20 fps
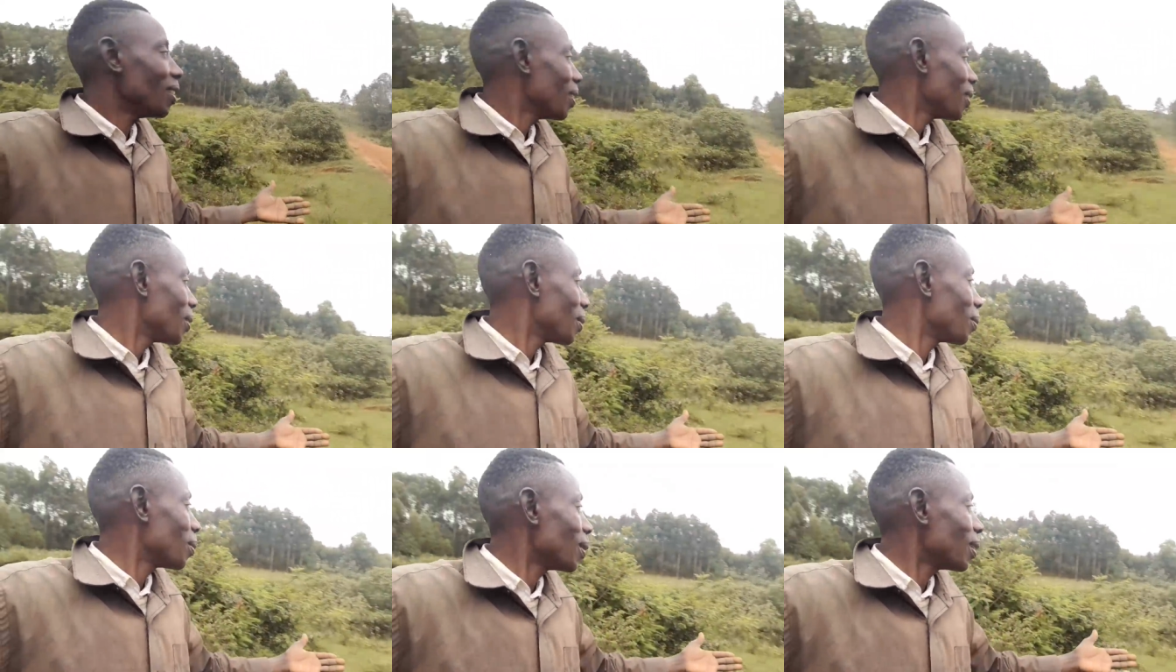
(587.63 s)

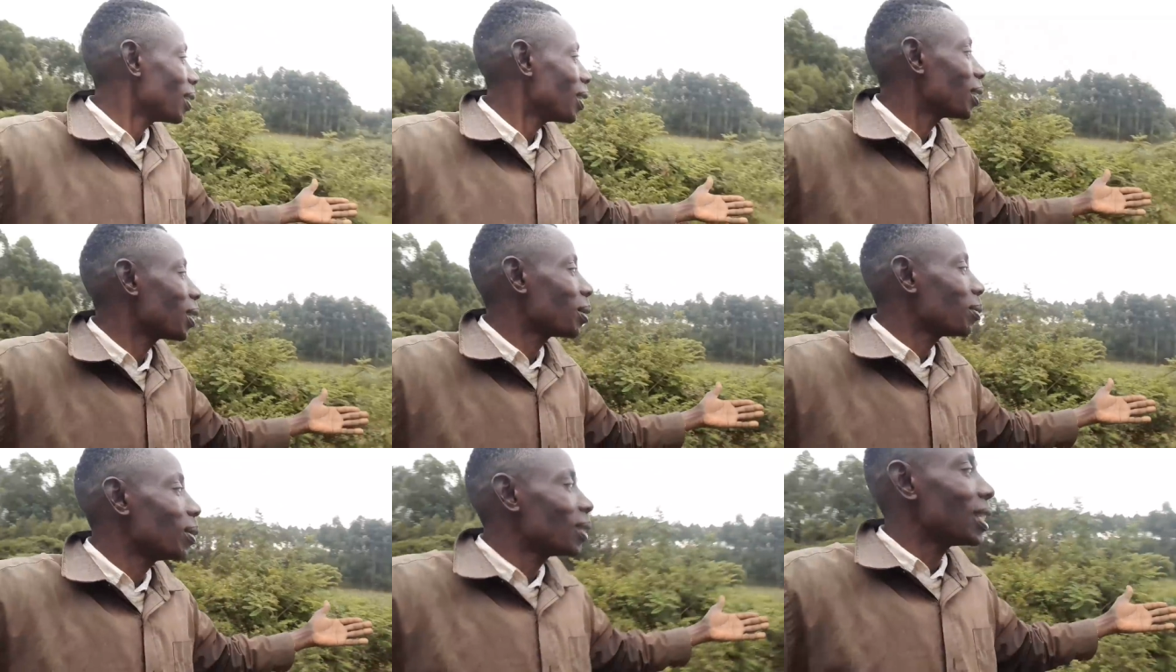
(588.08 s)
He
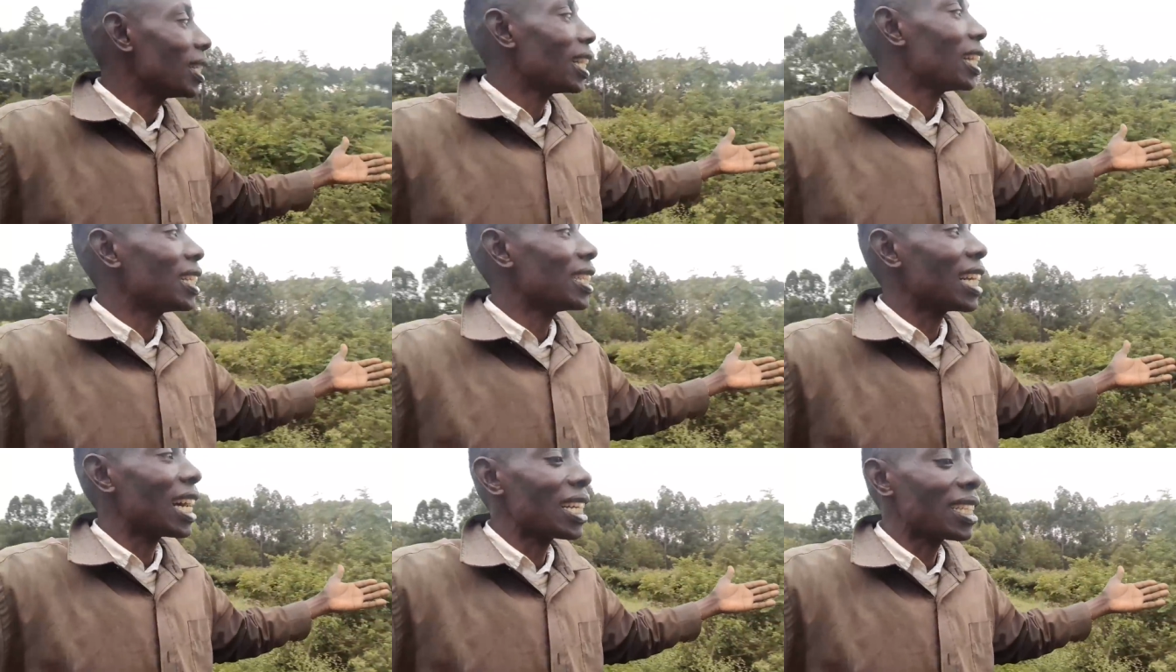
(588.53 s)
will be
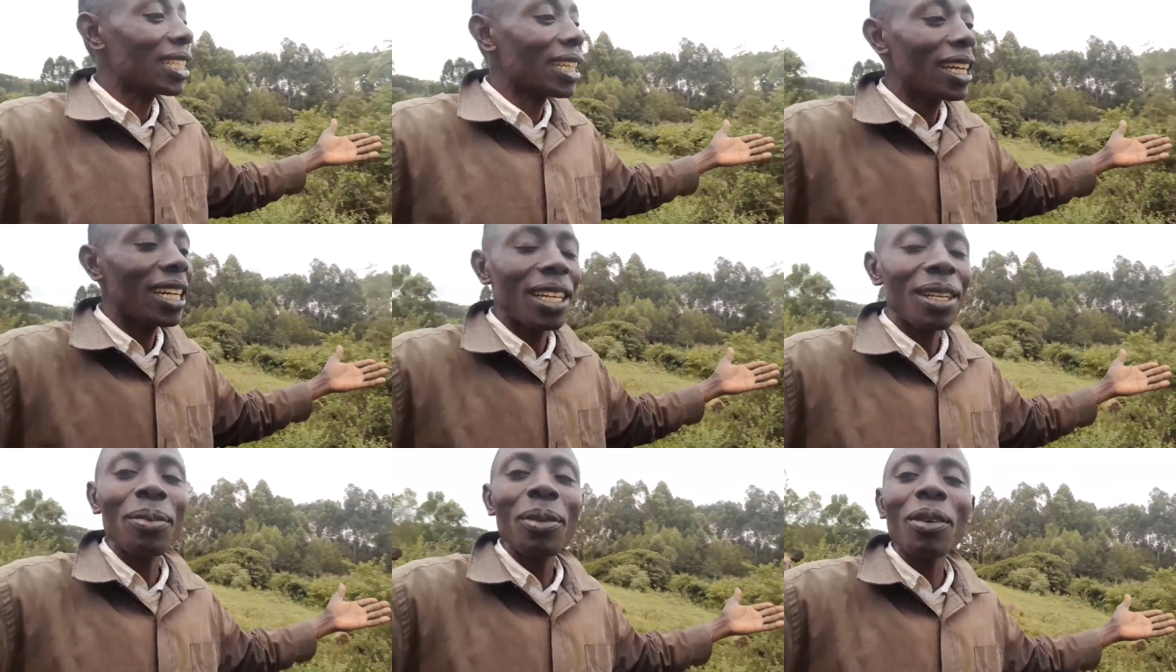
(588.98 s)
just
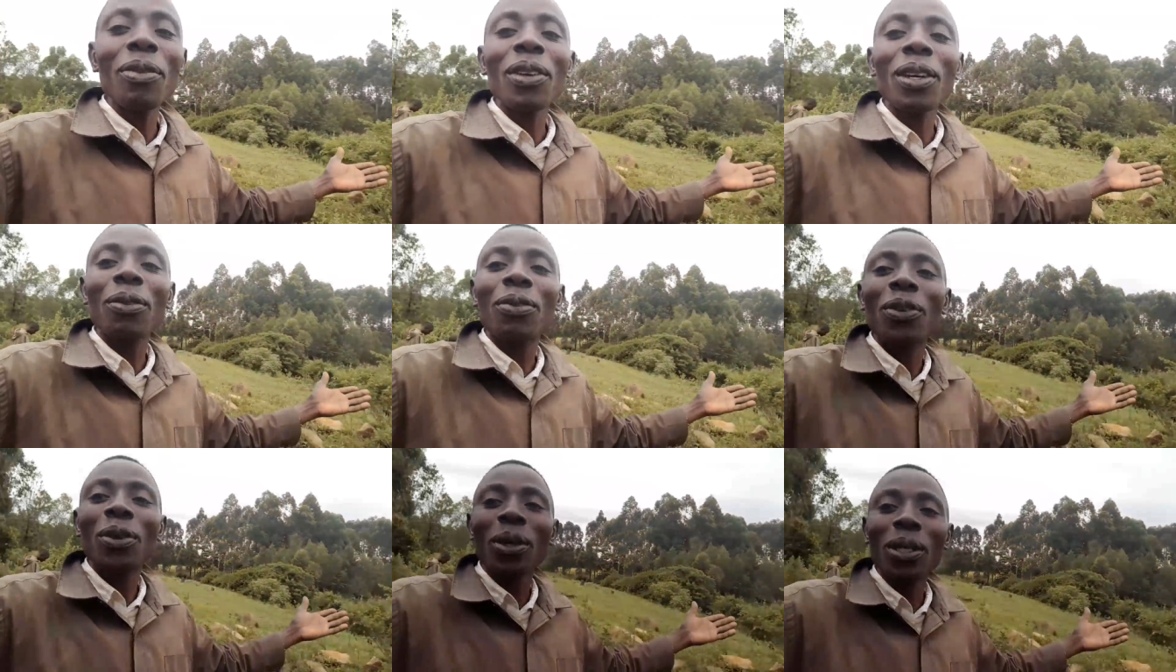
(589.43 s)

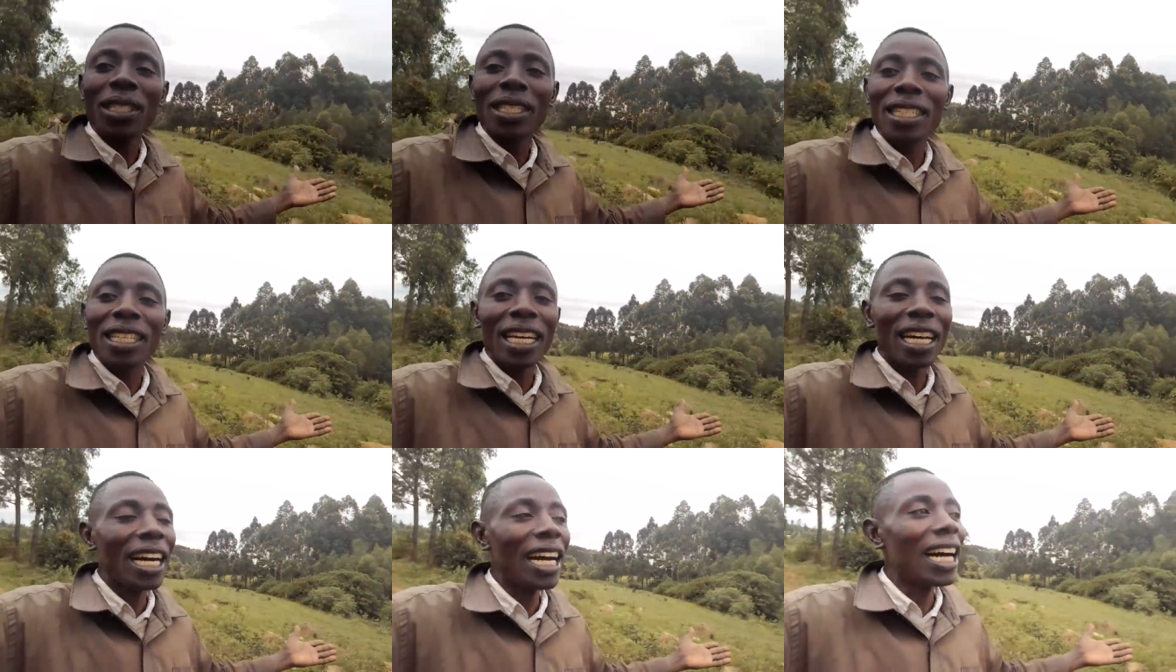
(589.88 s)
removing
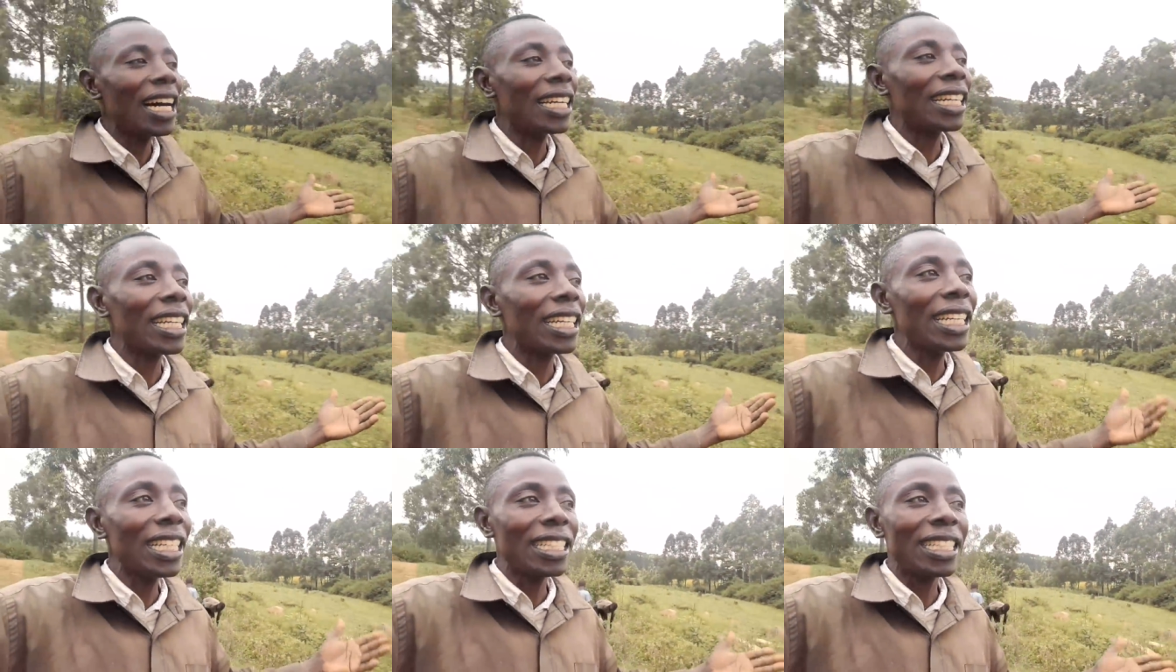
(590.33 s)
fruits
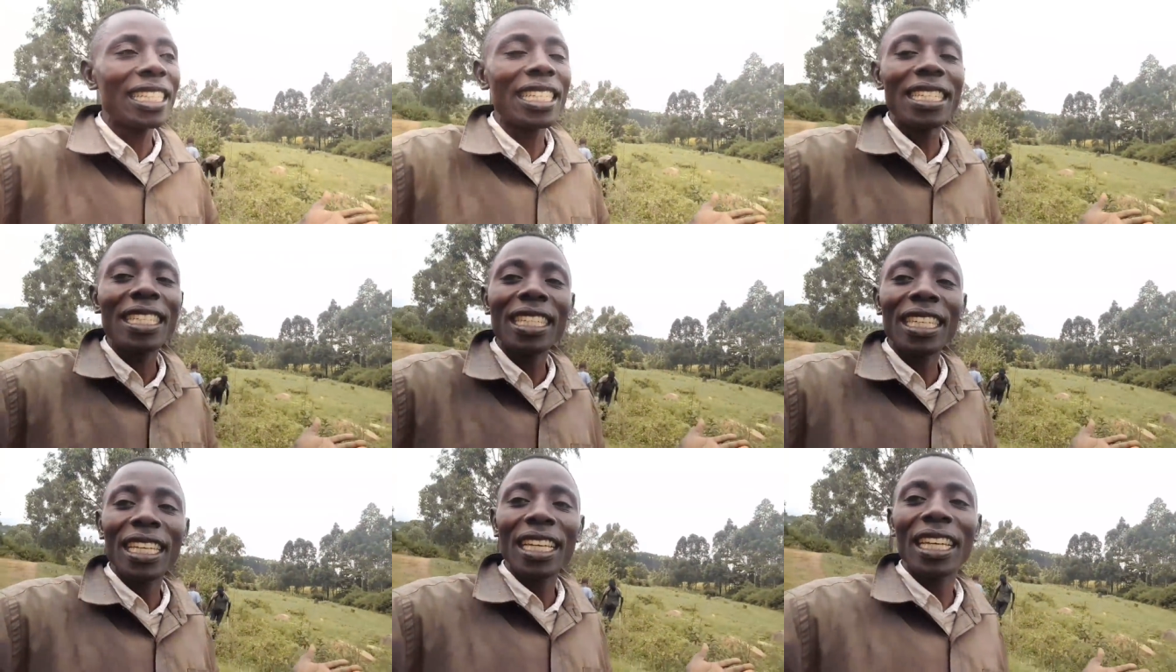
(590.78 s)
and
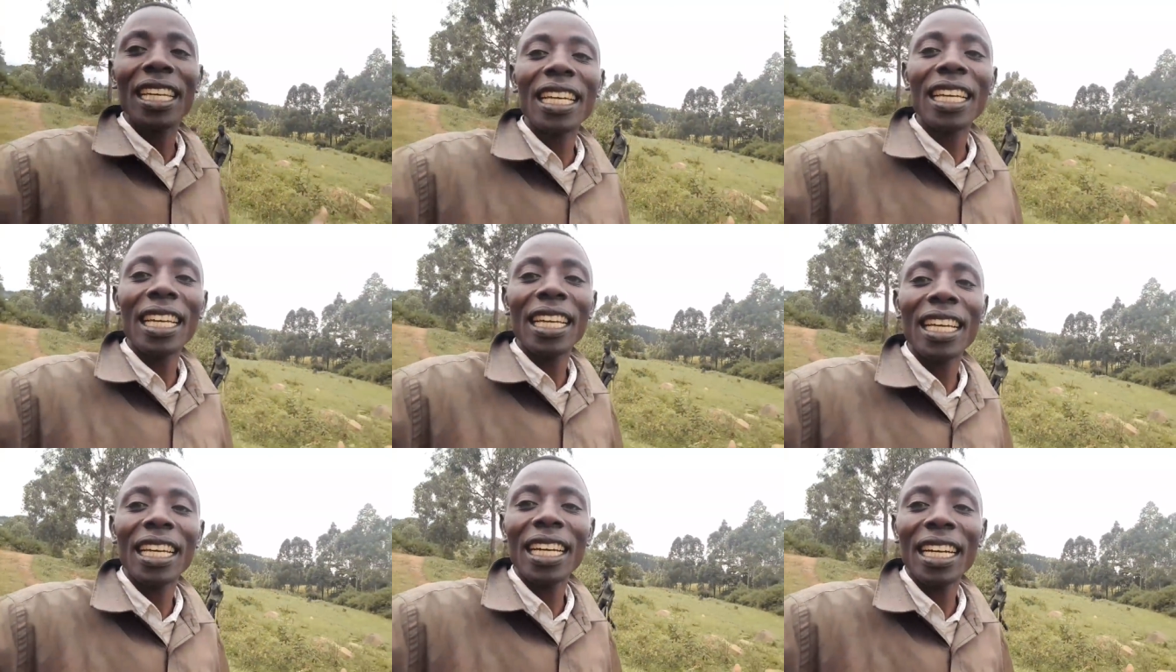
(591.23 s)
eats,
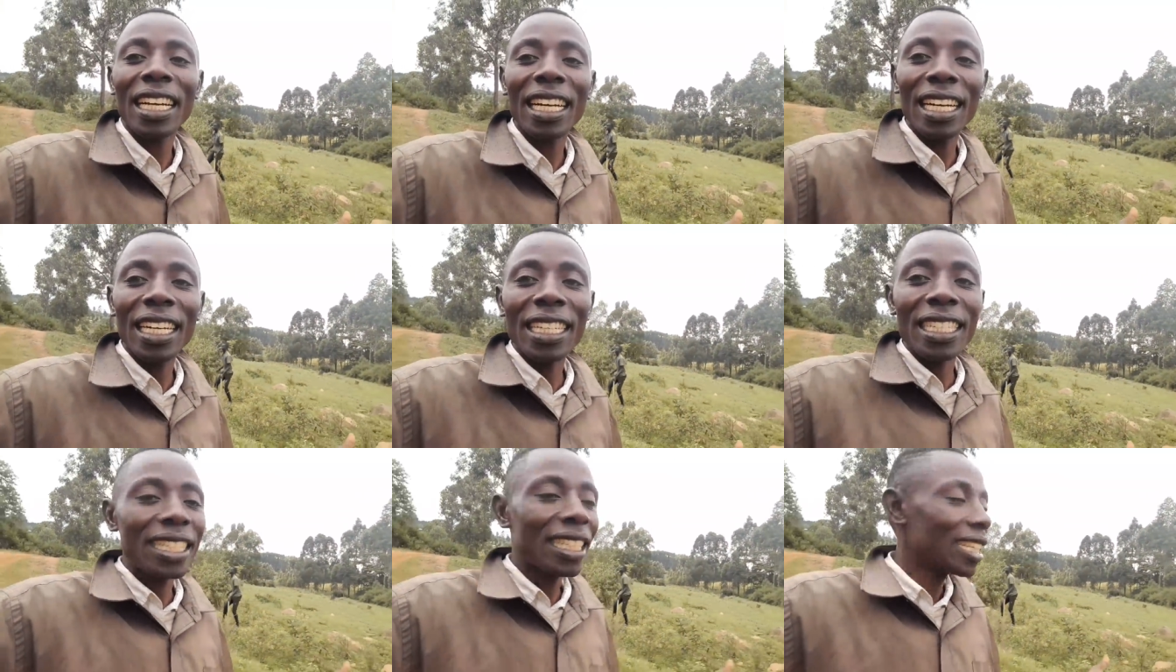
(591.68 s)

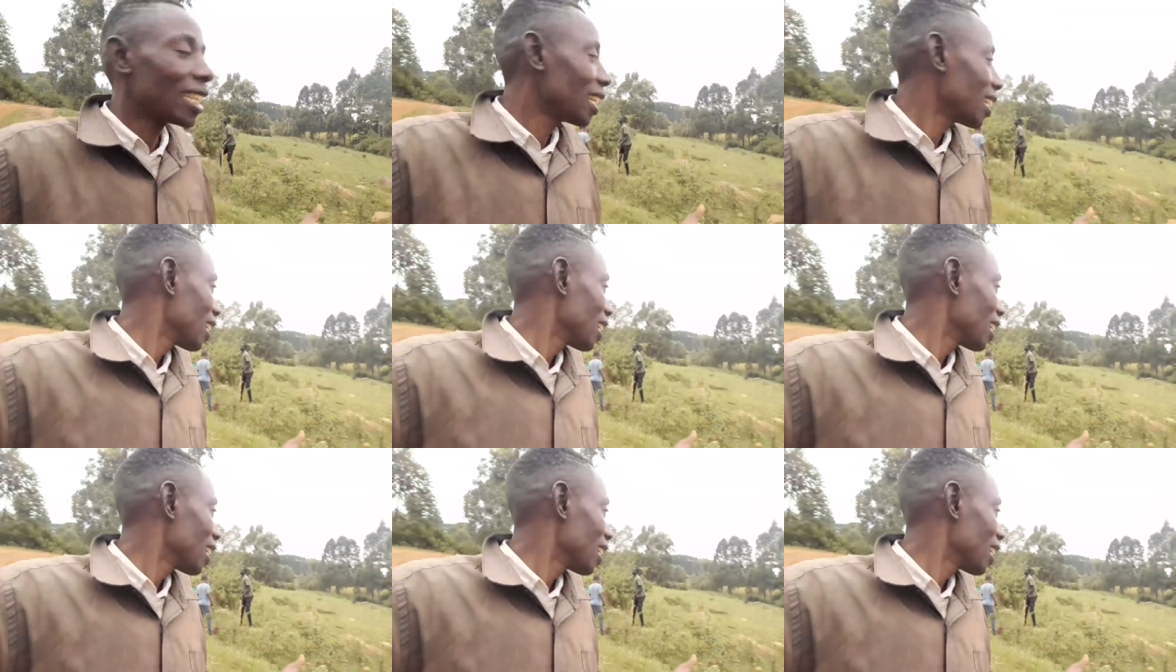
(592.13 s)
guys.